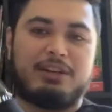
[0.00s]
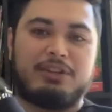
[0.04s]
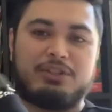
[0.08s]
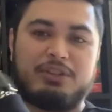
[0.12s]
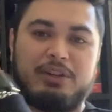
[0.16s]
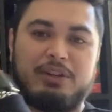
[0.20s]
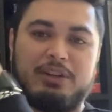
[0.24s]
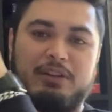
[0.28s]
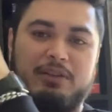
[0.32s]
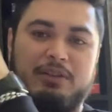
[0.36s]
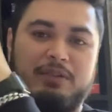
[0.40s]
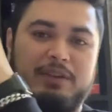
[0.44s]

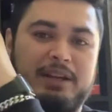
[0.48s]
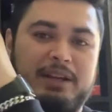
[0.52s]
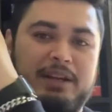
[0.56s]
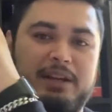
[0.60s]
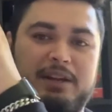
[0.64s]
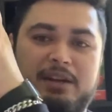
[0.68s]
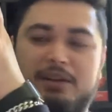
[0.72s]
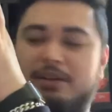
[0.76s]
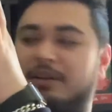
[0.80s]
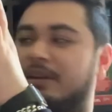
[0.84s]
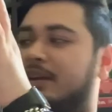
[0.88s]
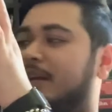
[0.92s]
you over
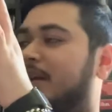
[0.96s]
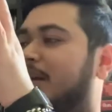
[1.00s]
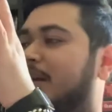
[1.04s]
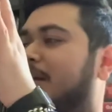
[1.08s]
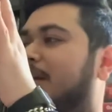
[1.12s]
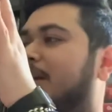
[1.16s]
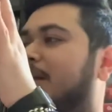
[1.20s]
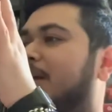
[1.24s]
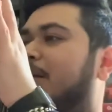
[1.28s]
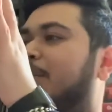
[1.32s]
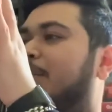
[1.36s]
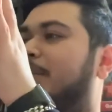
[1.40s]
here.
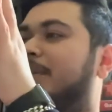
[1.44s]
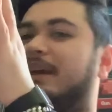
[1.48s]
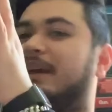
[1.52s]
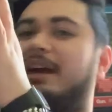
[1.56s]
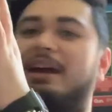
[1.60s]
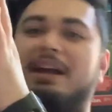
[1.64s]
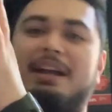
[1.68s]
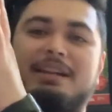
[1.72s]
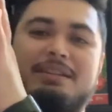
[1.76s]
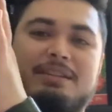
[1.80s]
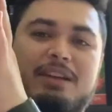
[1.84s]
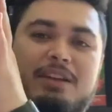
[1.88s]
But yeah,
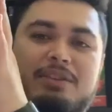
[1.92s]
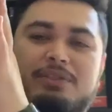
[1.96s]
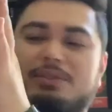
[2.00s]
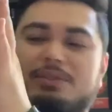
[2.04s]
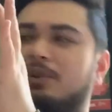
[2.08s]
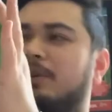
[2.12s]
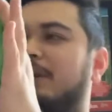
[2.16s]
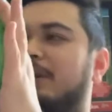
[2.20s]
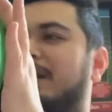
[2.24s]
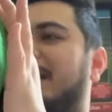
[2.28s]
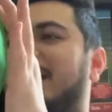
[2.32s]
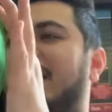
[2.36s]
it's
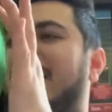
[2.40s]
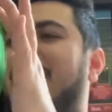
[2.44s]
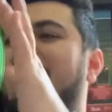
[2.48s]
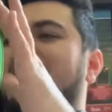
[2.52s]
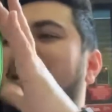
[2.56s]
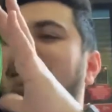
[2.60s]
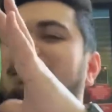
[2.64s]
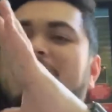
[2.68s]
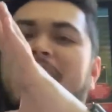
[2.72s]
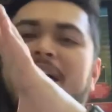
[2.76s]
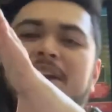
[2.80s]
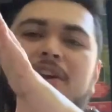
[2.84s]
also, I
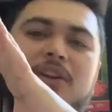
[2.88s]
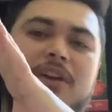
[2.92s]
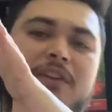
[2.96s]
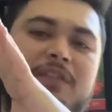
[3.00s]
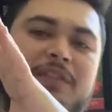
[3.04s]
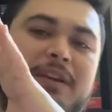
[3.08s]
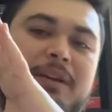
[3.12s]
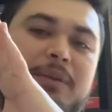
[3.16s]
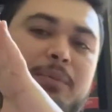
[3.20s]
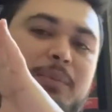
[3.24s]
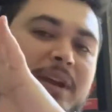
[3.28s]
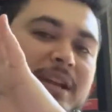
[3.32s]
don't know if
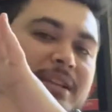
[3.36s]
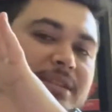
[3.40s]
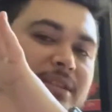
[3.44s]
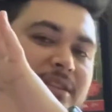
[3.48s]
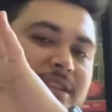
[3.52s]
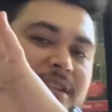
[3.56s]
it reads on this